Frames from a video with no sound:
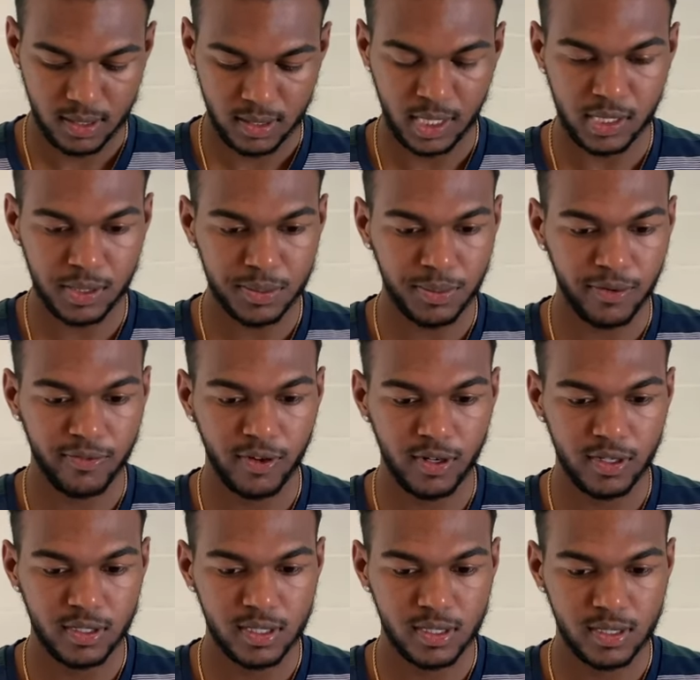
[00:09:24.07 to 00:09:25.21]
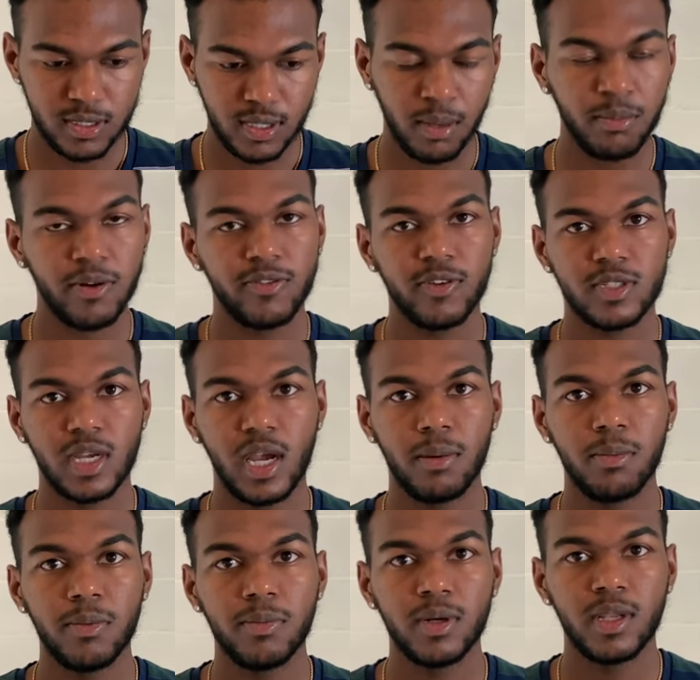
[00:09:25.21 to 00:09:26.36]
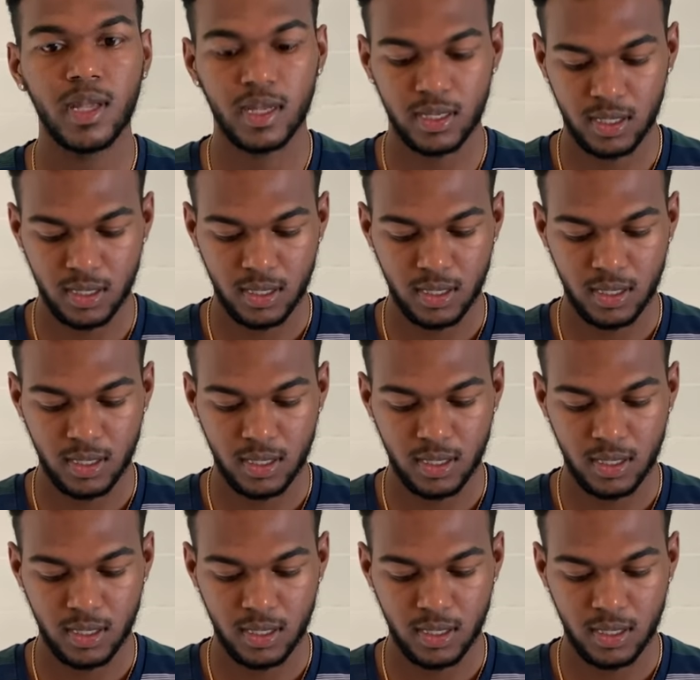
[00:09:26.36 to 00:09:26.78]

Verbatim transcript: this is my first, not my first camera, but like